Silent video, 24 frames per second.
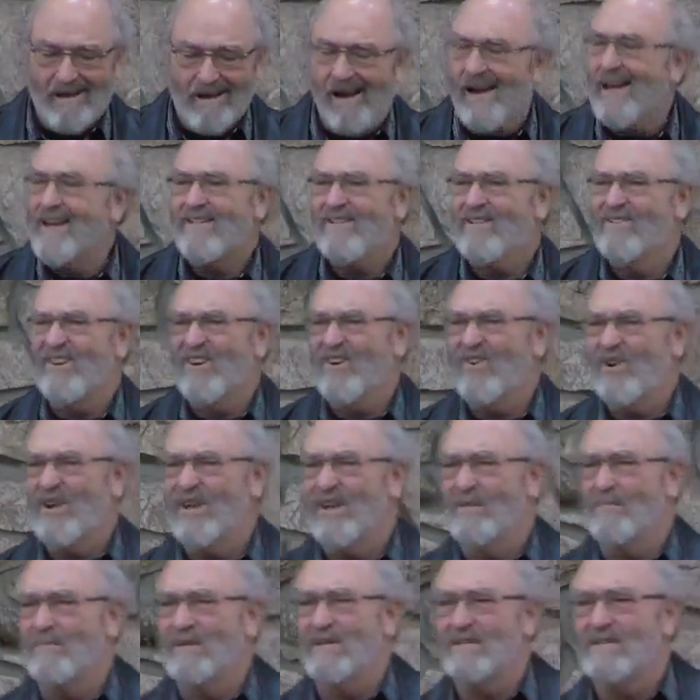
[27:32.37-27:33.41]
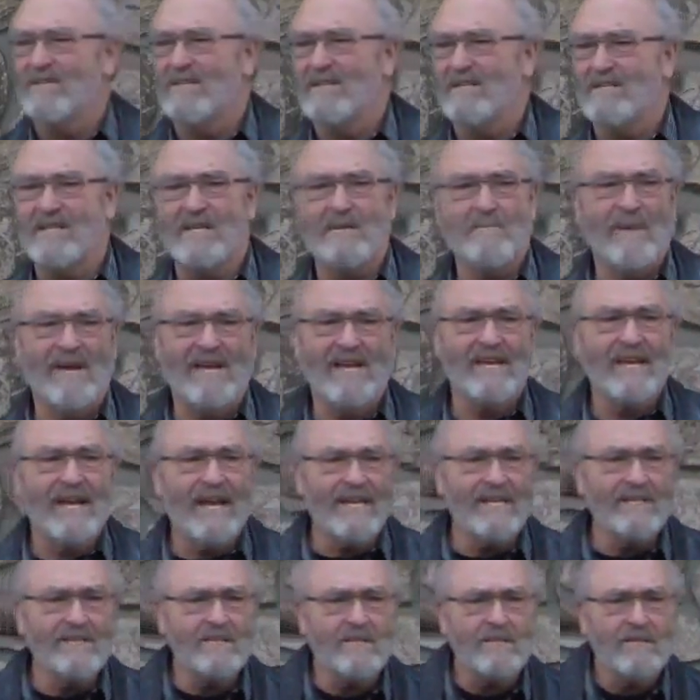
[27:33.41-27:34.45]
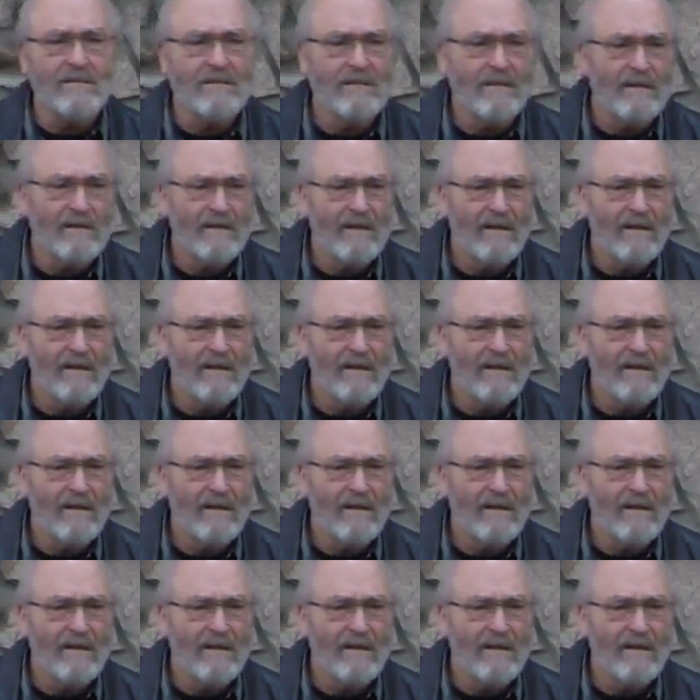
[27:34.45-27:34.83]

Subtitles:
"I don't know him. Does he make gates?"